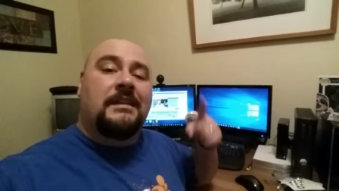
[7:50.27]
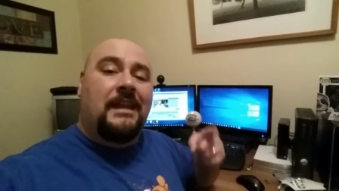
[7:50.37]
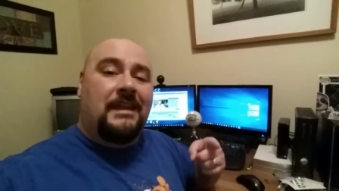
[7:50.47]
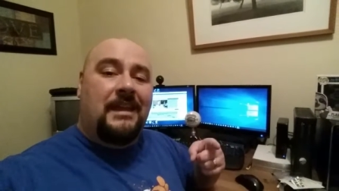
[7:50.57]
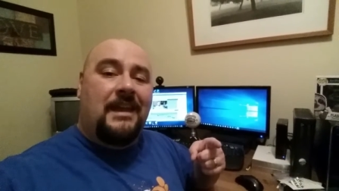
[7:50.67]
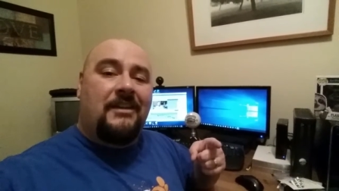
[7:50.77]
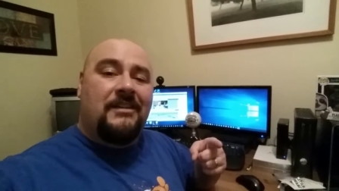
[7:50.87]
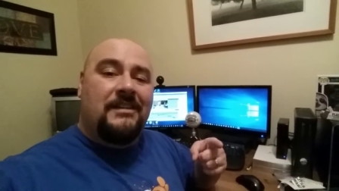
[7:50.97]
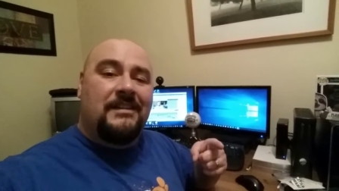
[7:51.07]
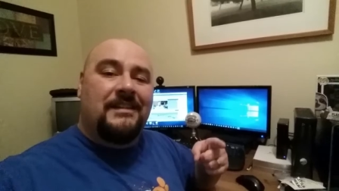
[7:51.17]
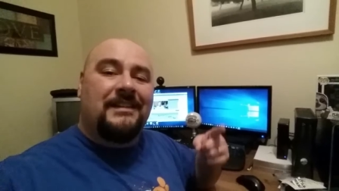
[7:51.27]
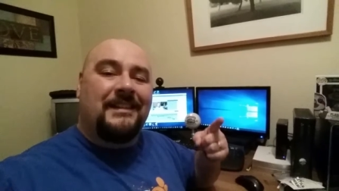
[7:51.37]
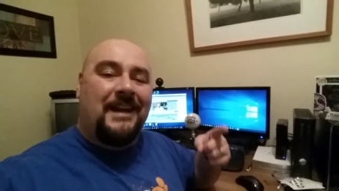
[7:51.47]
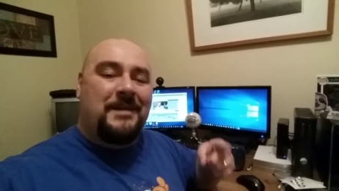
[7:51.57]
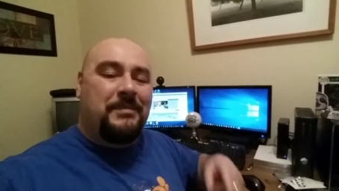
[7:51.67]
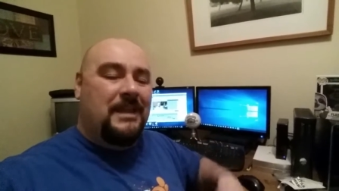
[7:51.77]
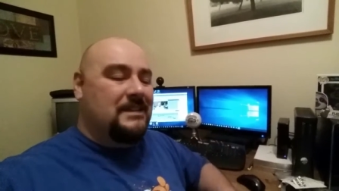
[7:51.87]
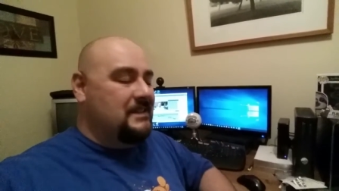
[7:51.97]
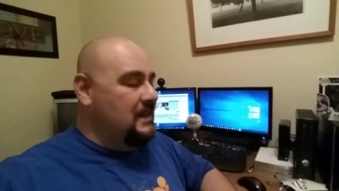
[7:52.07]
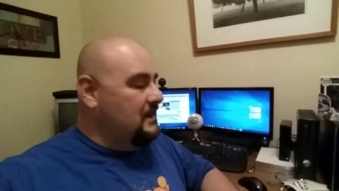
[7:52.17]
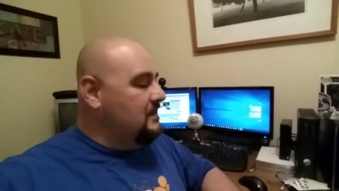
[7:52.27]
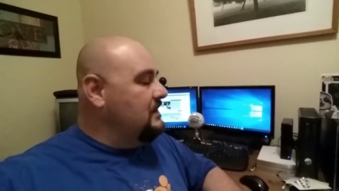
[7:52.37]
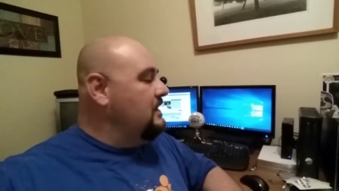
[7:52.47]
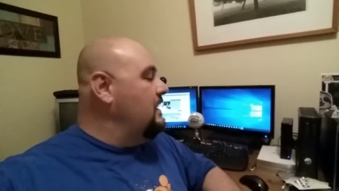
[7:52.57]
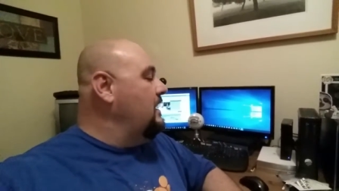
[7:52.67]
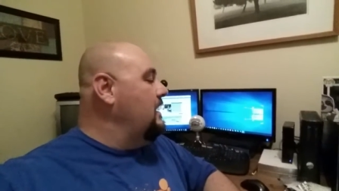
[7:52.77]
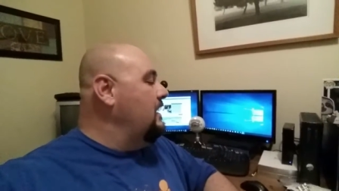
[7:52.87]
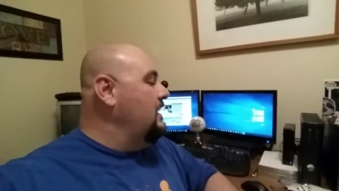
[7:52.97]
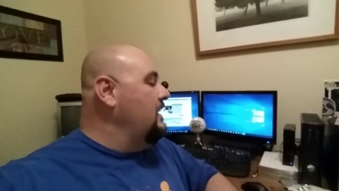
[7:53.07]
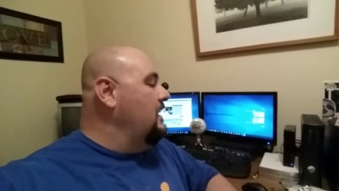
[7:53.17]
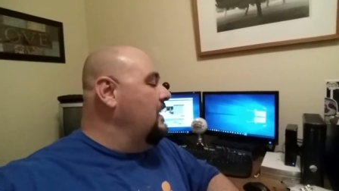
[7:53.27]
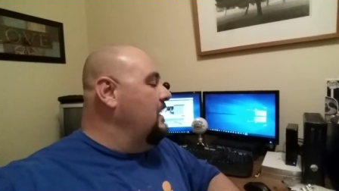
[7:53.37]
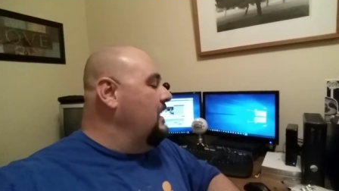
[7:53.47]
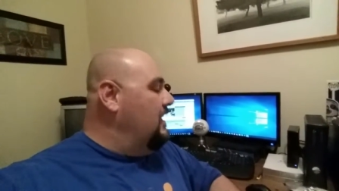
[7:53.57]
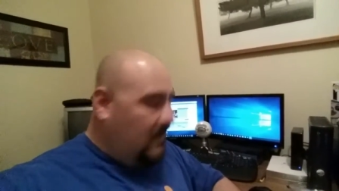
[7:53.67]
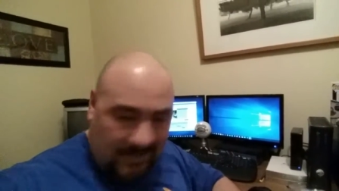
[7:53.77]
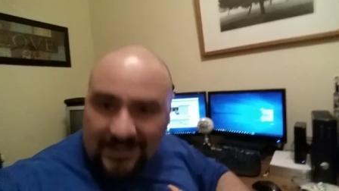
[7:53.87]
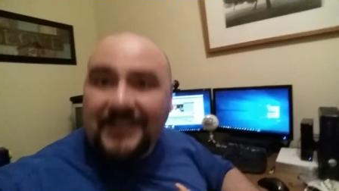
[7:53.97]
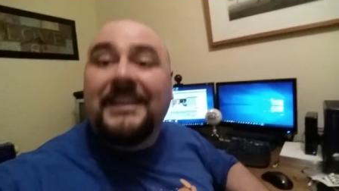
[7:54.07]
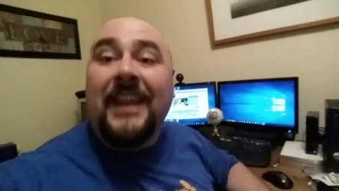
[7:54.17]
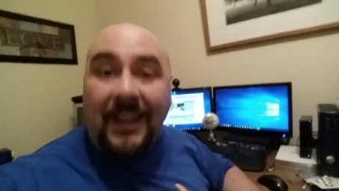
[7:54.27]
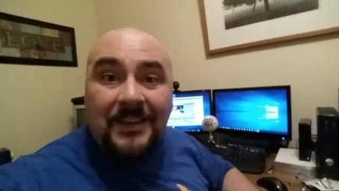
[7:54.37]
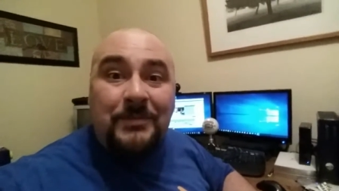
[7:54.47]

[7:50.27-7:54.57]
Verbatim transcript: Take care, God bless, and stay